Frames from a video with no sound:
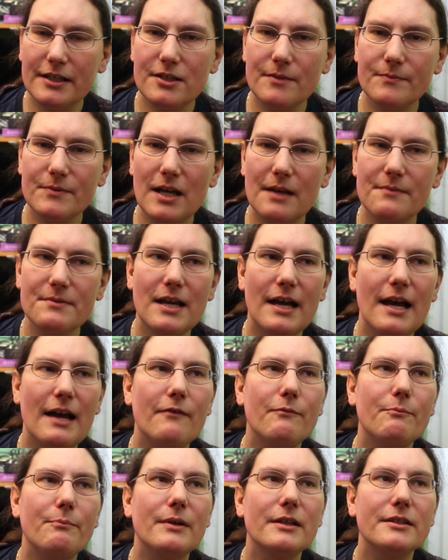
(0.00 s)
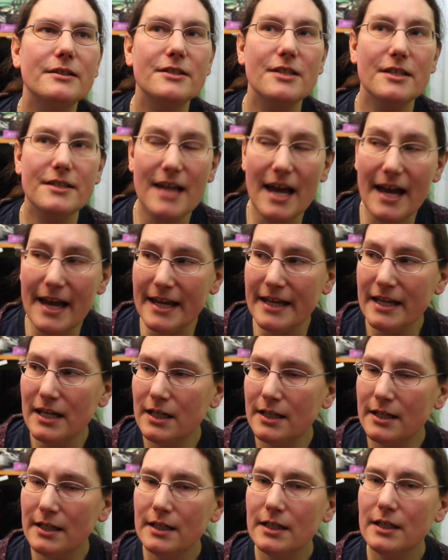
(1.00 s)
sometimes I have. But today,
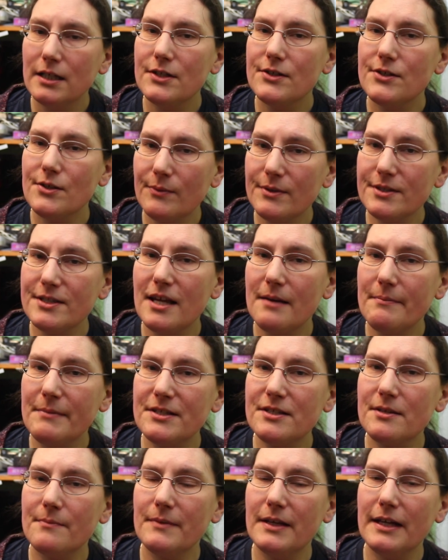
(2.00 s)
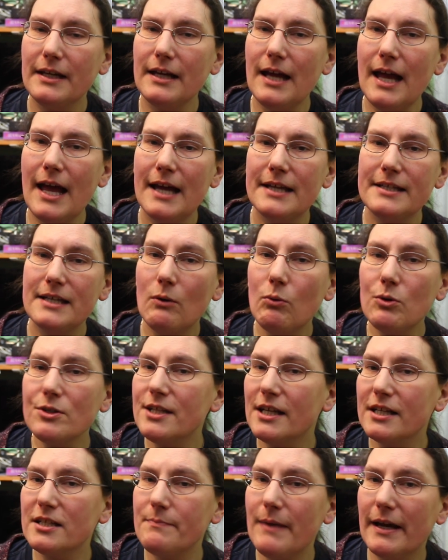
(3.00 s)
someone sent me something and I
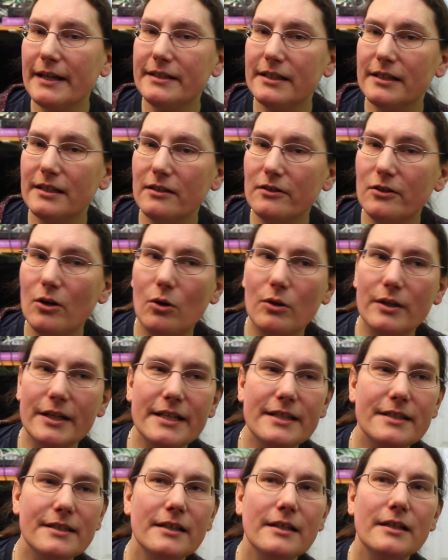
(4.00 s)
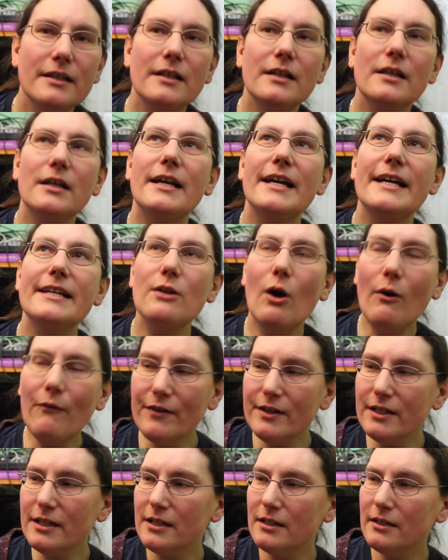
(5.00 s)
wasn't expecting it at all. He'd
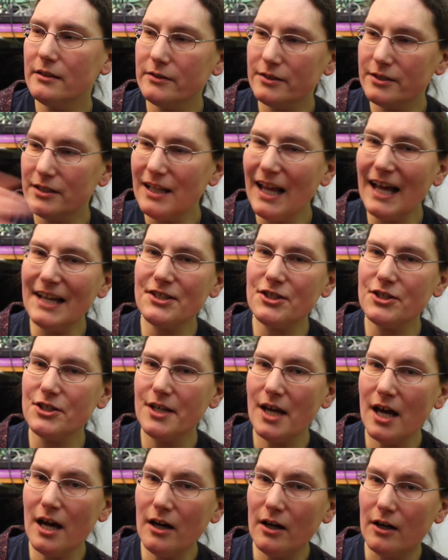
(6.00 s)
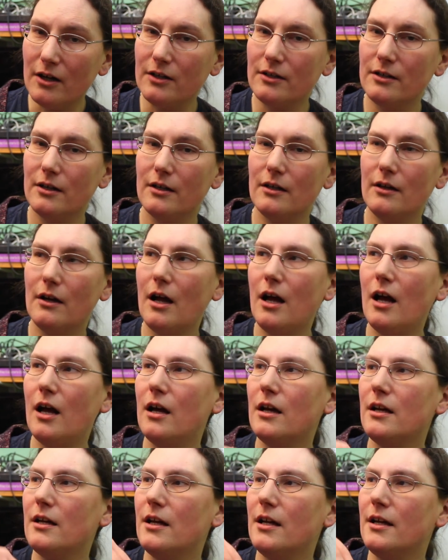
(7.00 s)
offered it last year
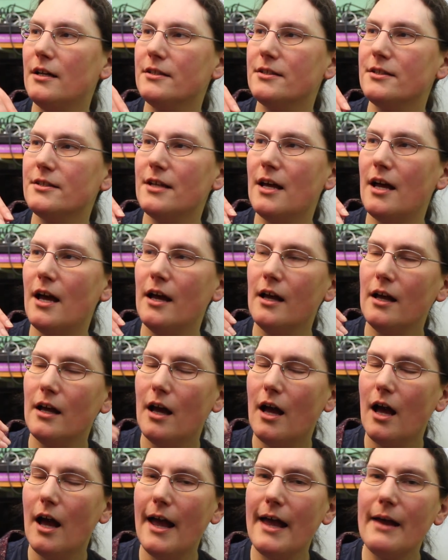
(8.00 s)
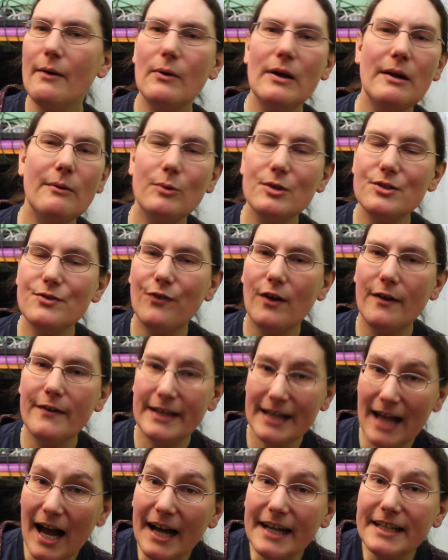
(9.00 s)
and it was very
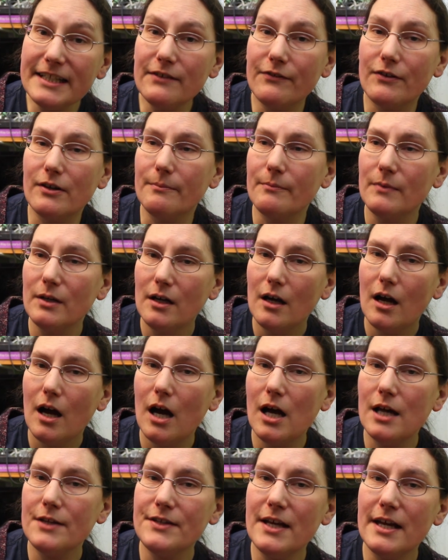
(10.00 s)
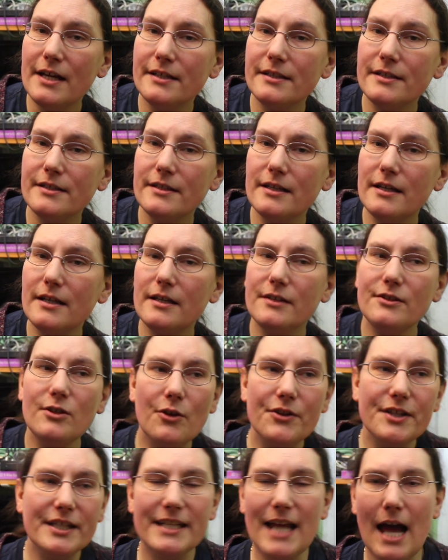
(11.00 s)
kind of him. And then
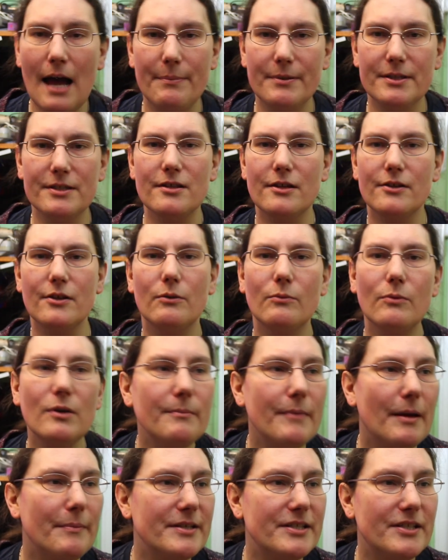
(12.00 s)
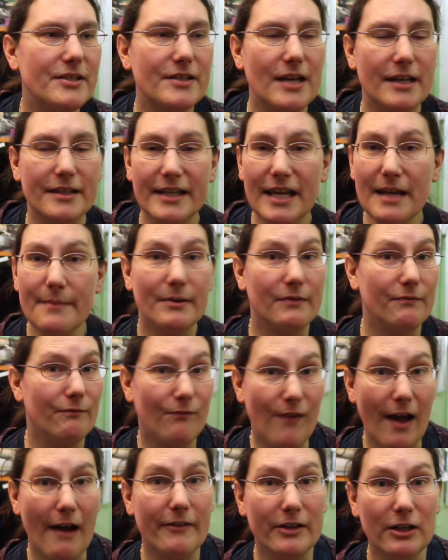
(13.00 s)
nothing had happened. So I thought, well, maybe he's decided to keep it.
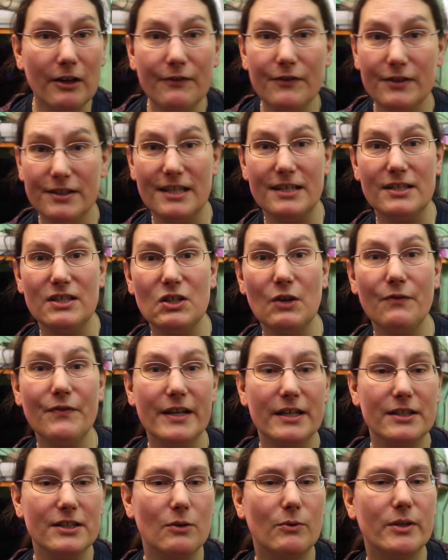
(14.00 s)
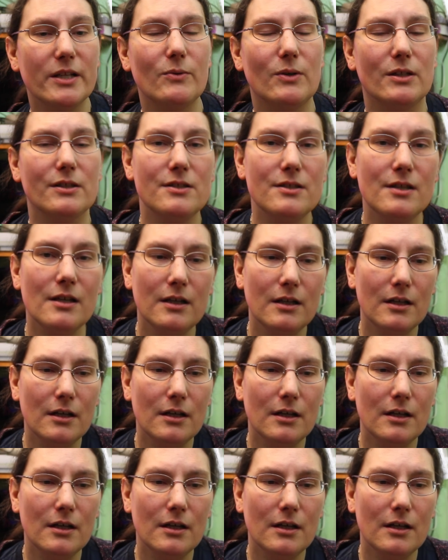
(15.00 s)
Fair enough. It's his stuff. He can do what he wants.